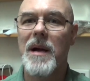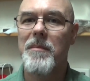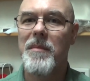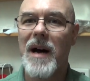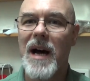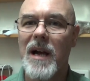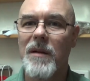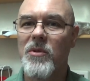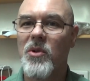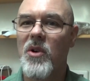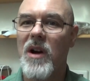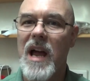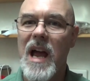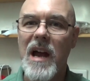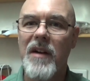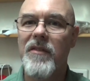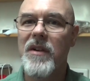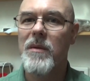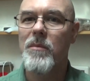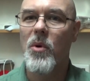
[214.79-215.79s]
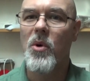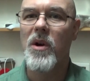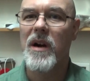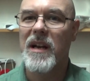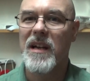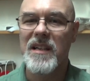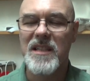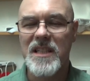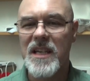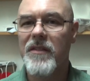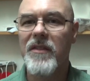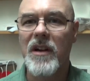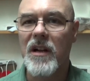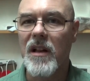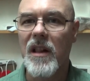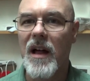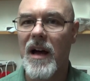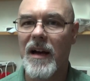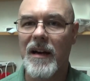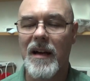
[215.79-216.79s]
Bible every morning at 7
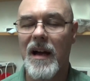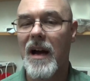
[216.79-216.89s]
o'clock.